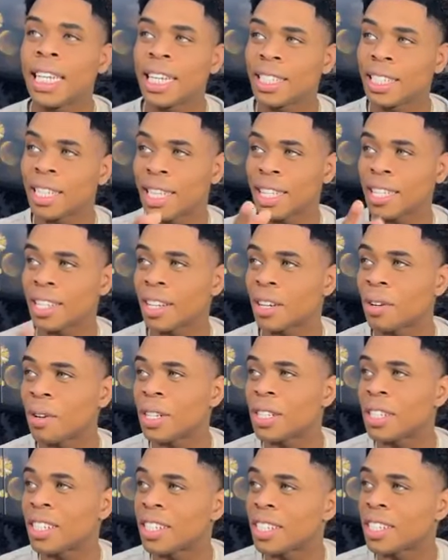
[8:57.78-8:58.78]
There's a
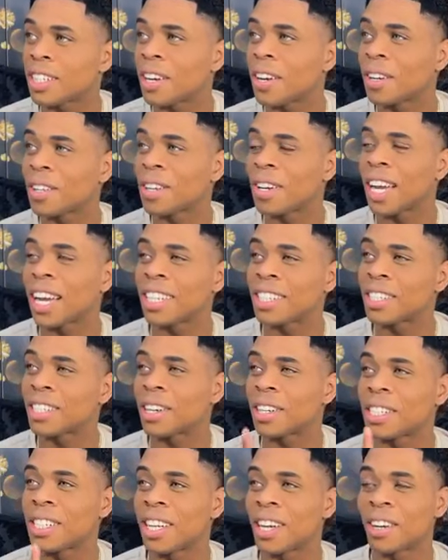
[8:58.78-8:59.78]
Christian song. You got to
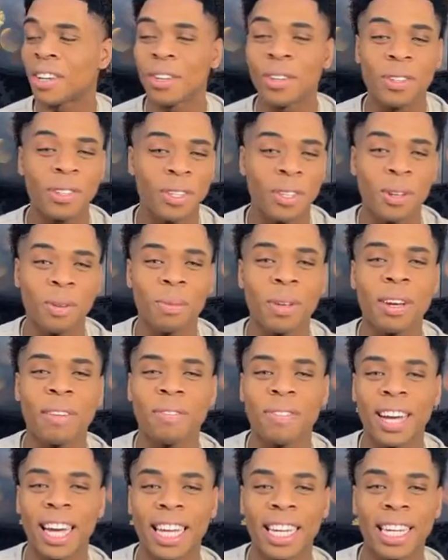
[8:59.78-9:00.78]
search that on YouTube.
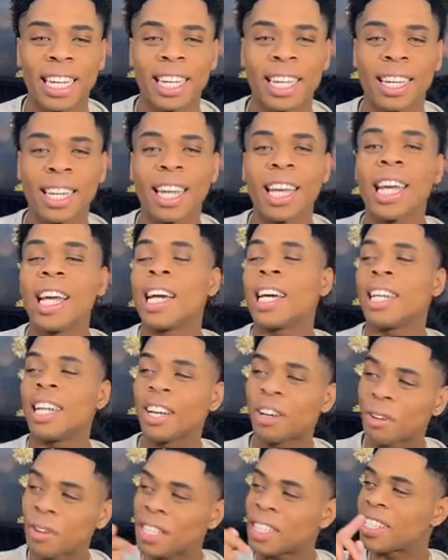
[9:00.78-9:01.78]
You'll find it.
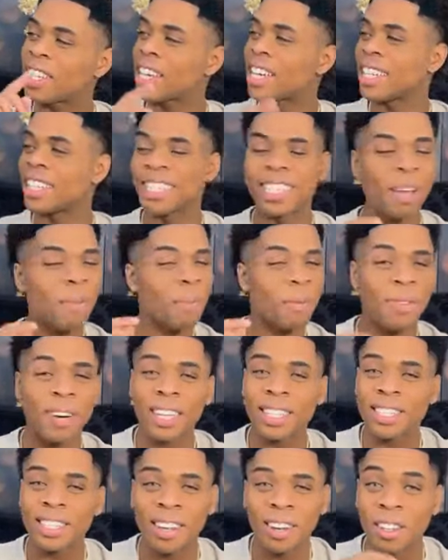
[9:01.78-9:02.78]
The Christian
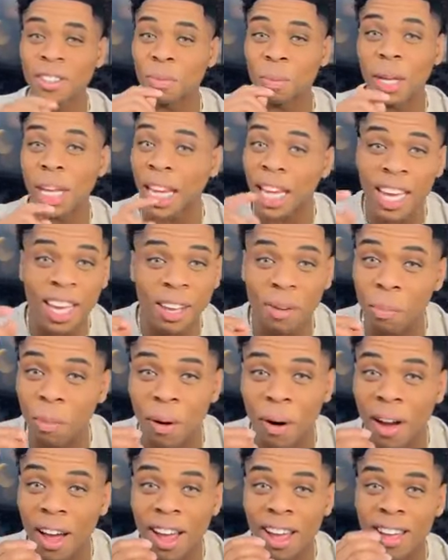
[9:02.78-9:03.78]
contemporary songs be hitting,
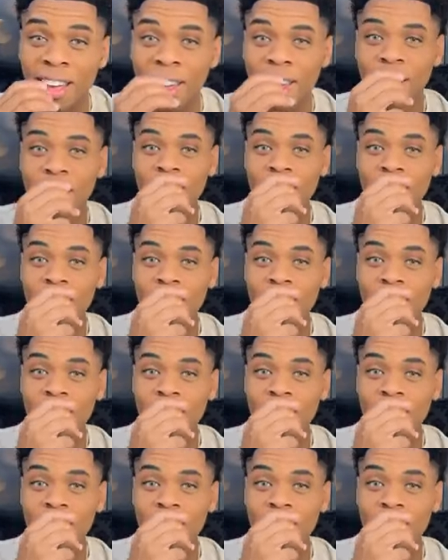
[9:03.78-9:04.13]
boy.